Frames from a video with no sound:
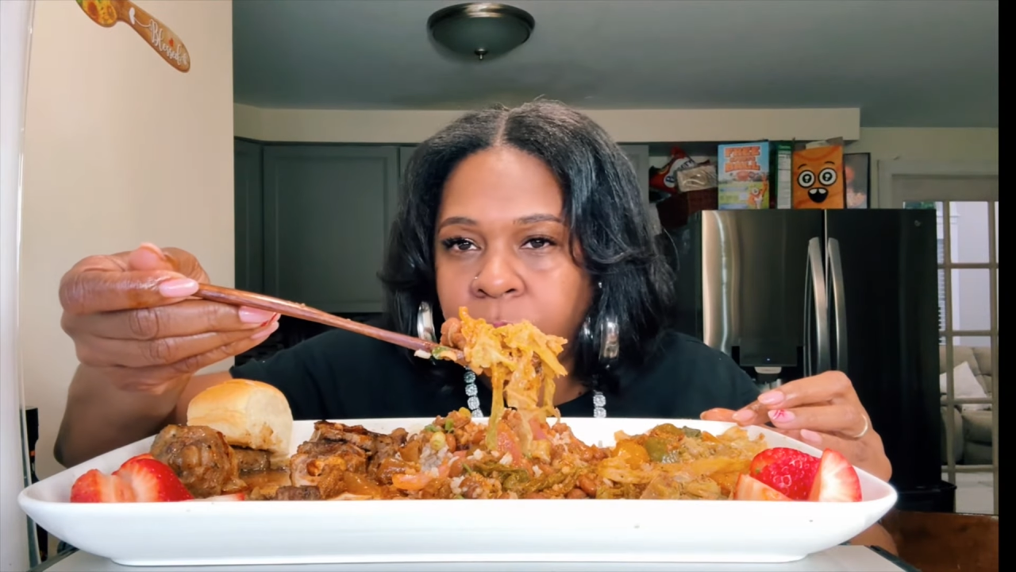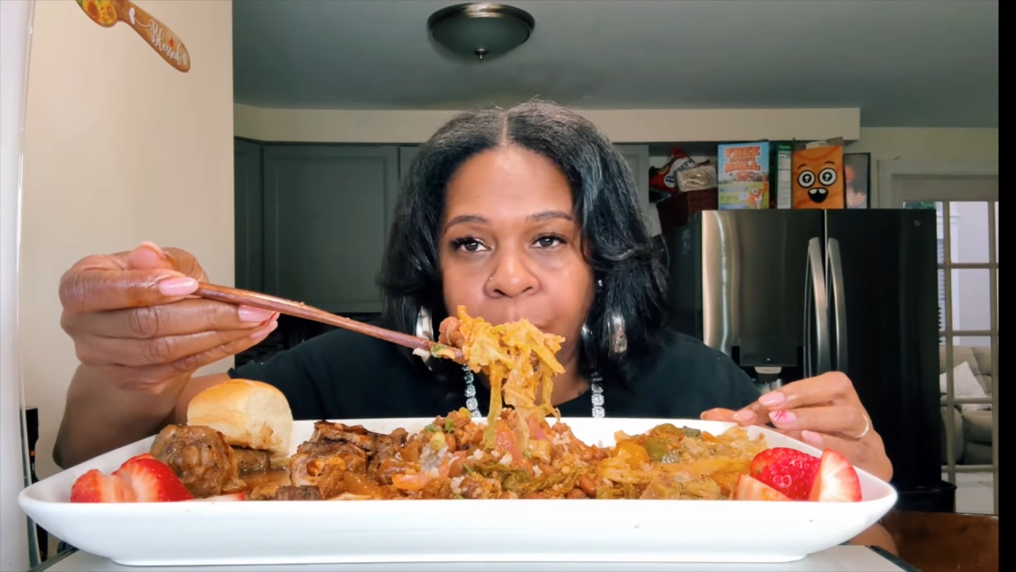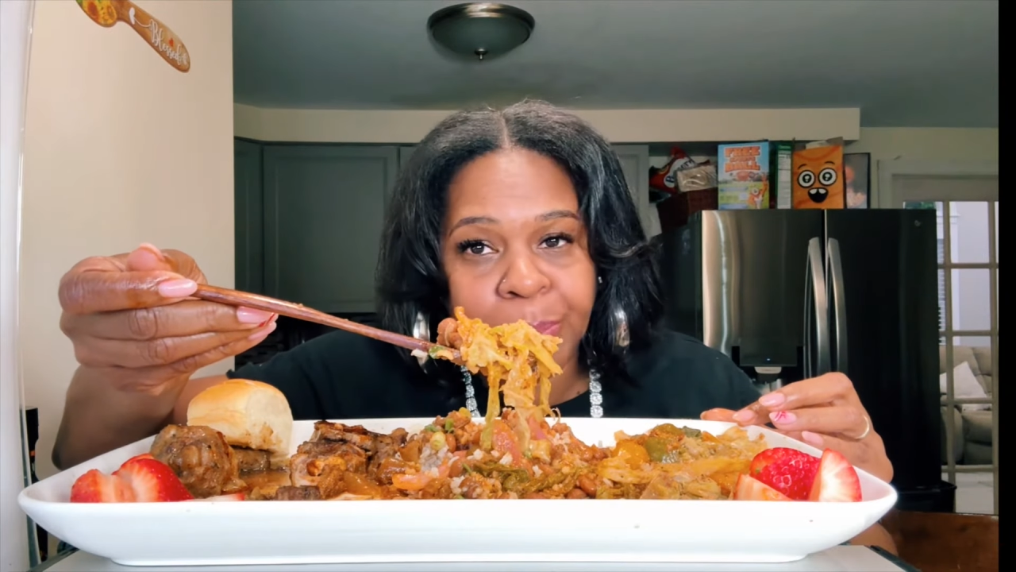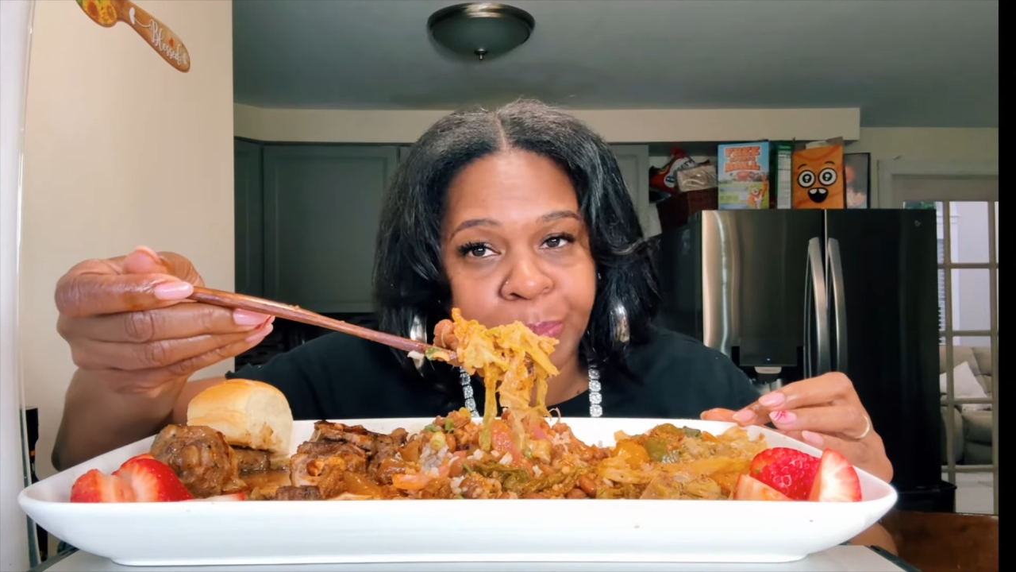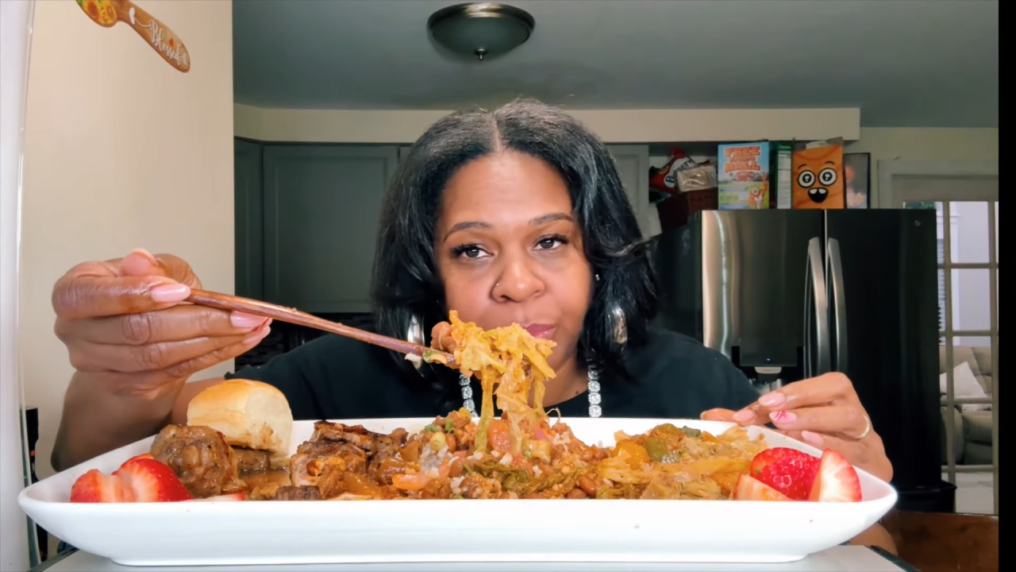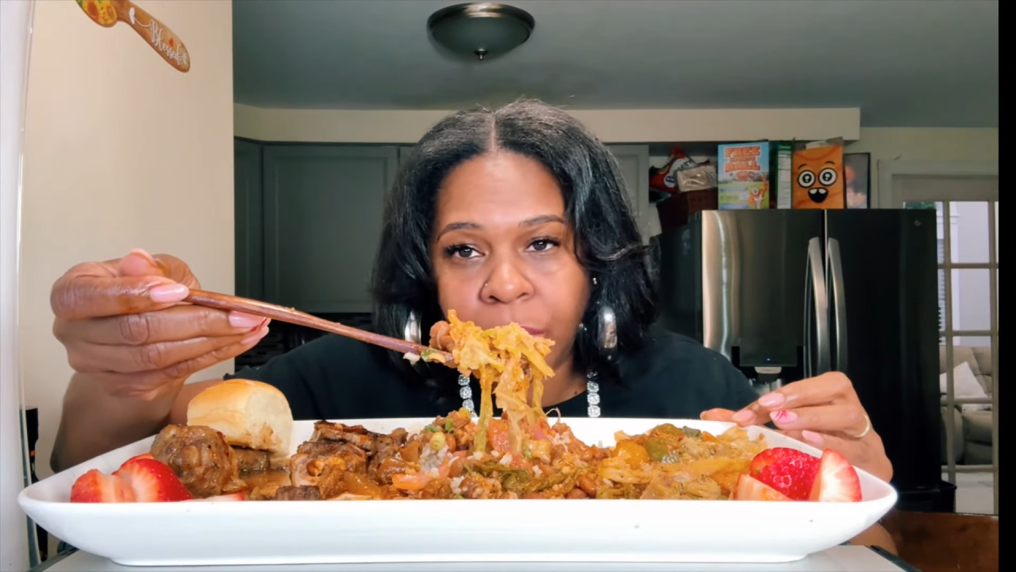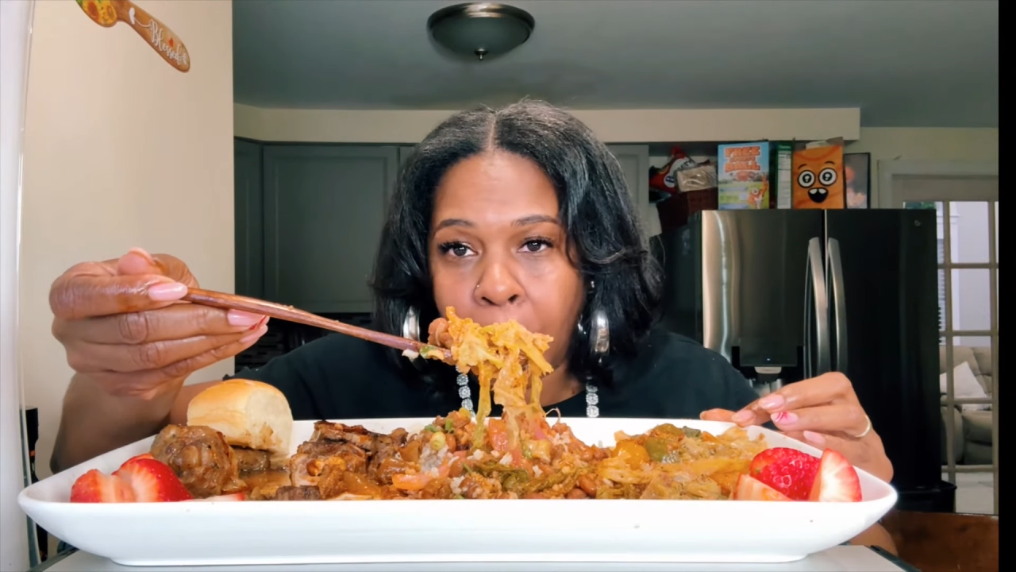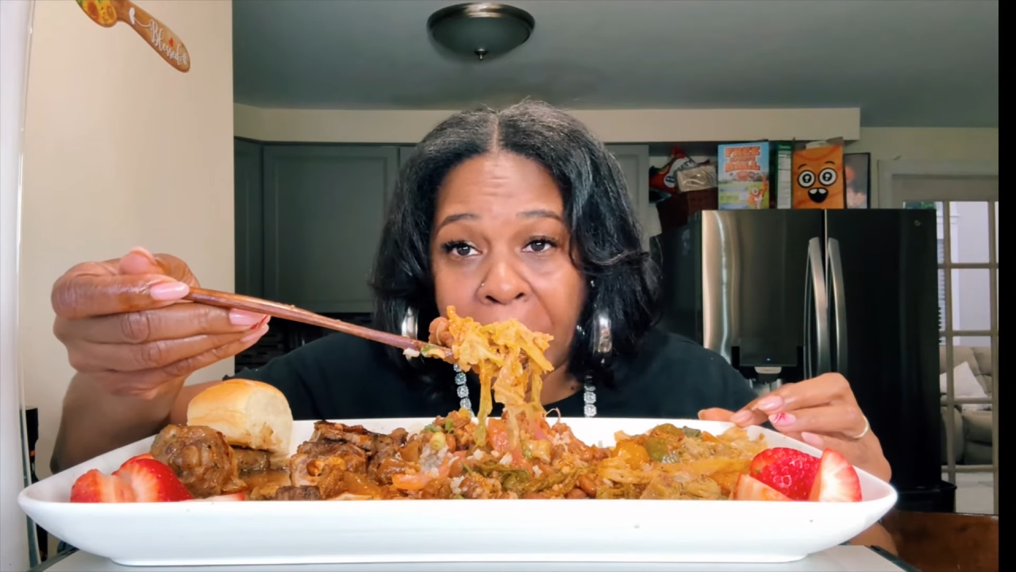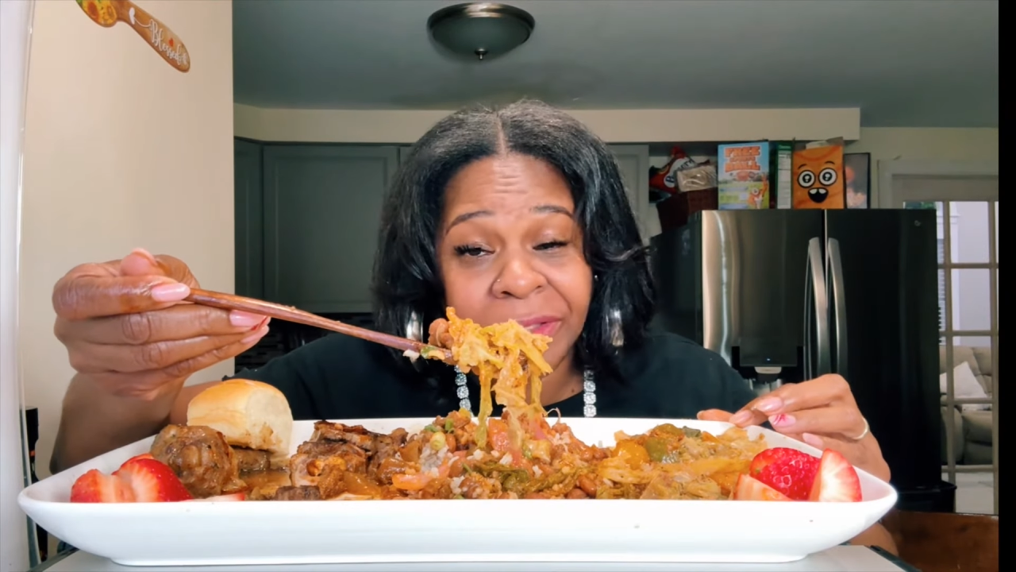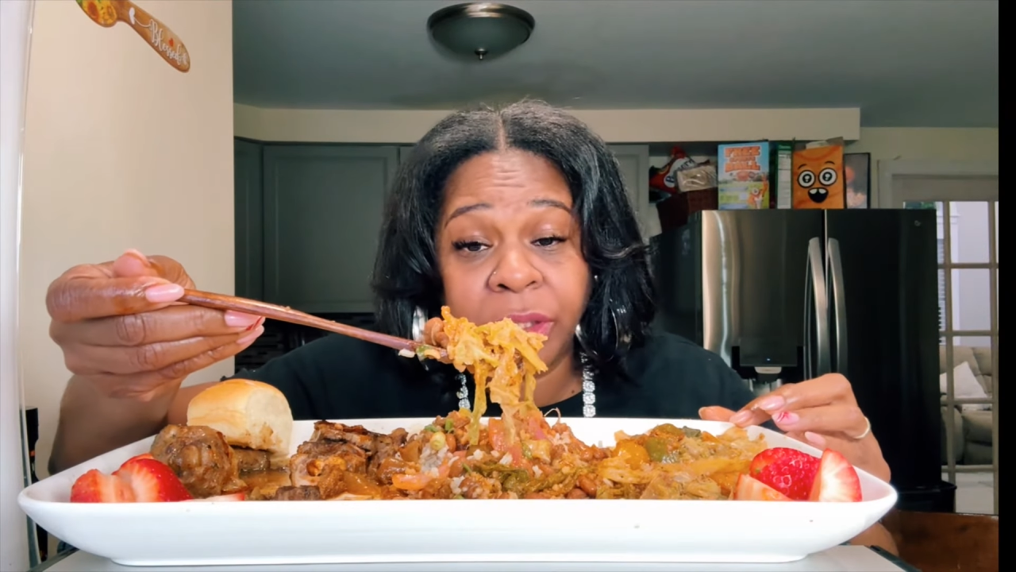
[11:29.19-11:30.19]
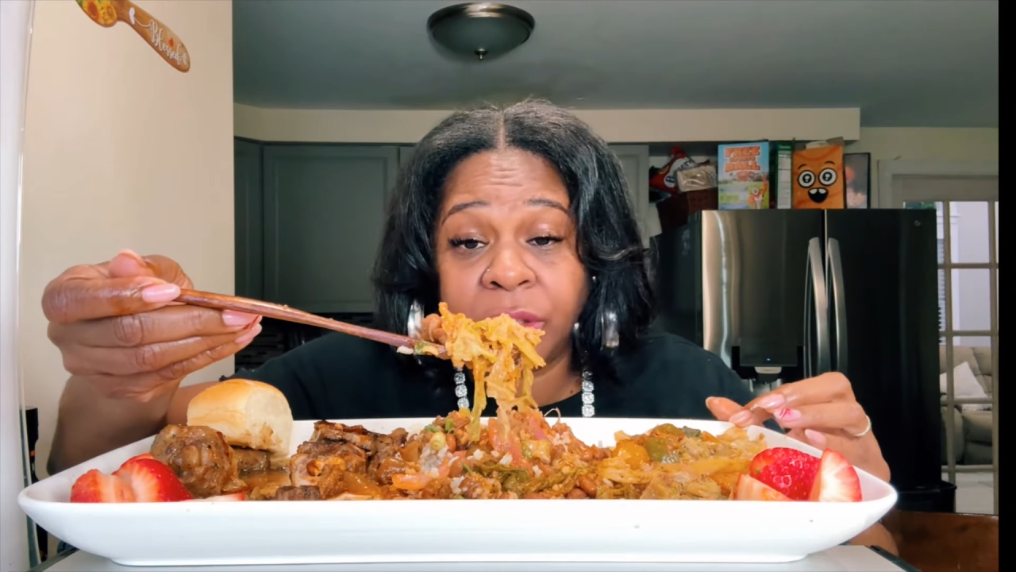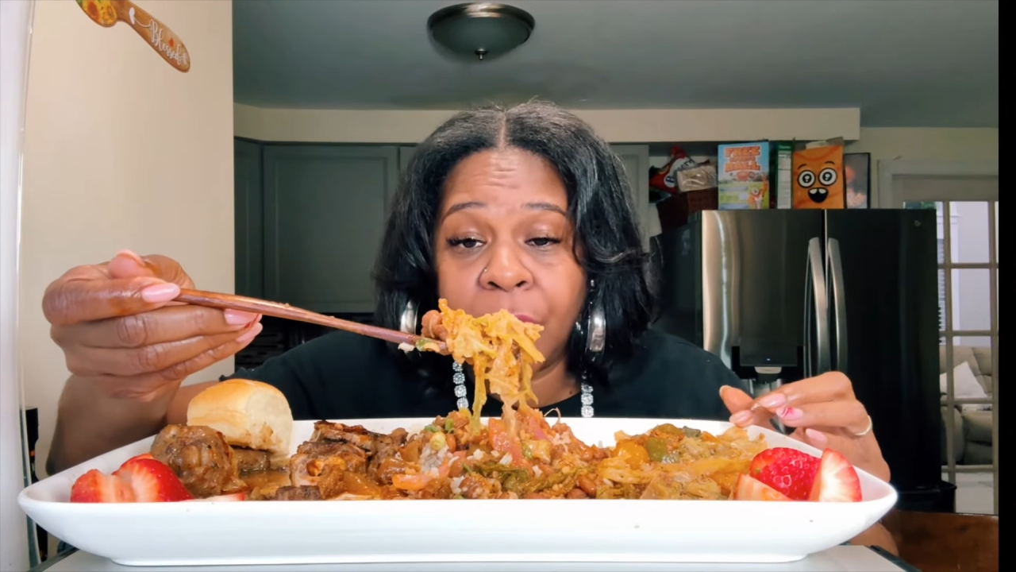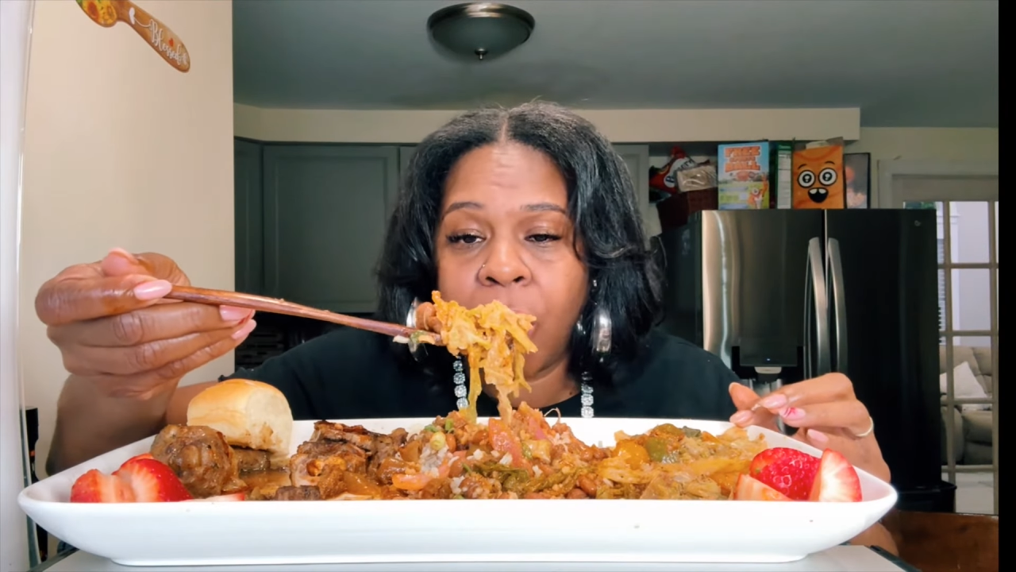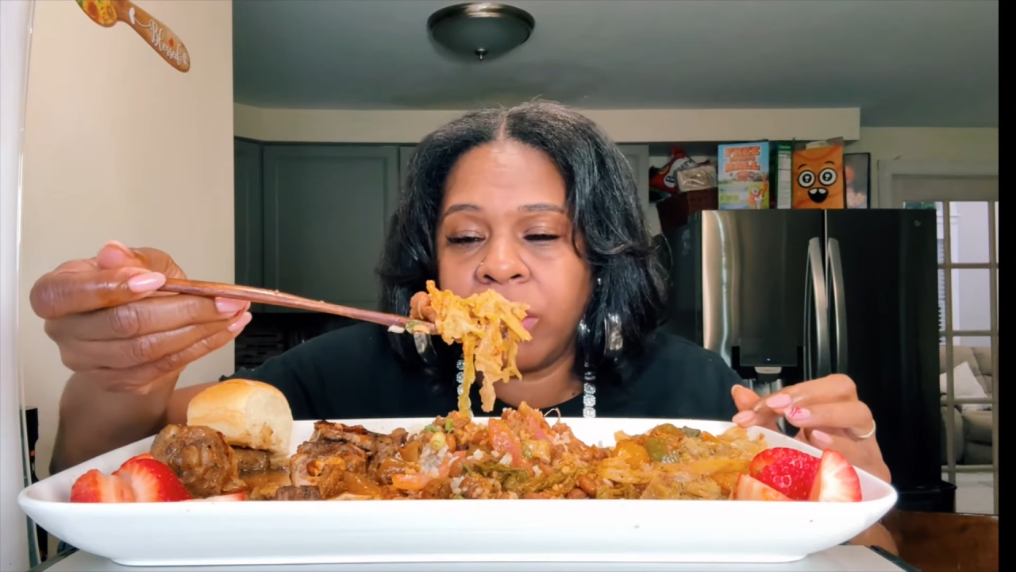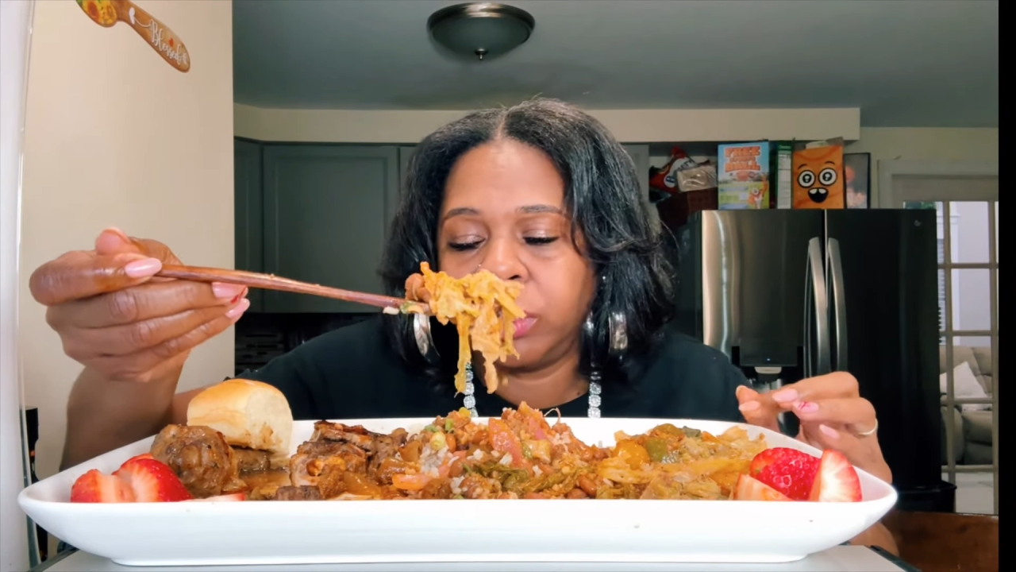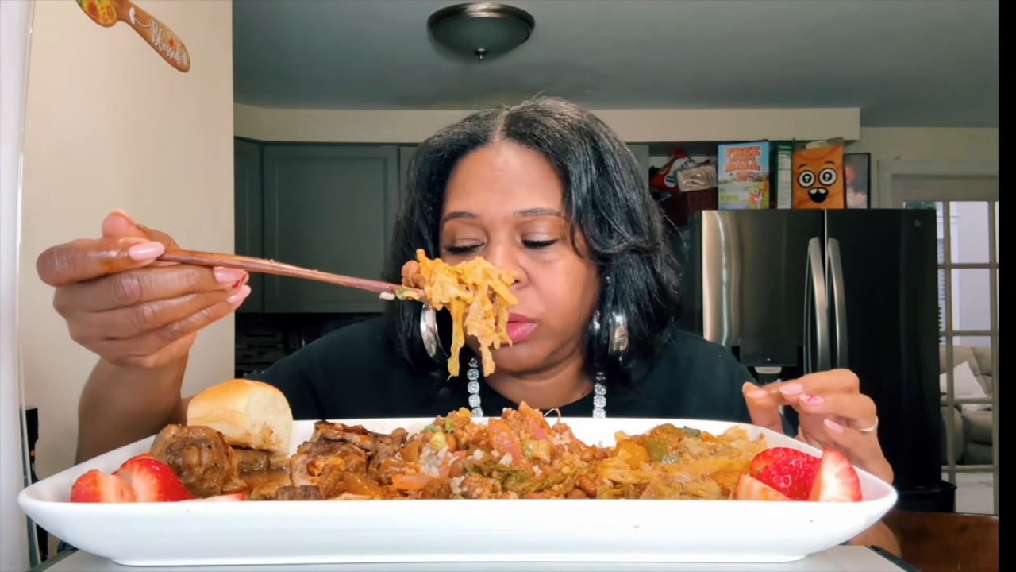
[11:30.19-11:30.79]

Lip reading: It was good.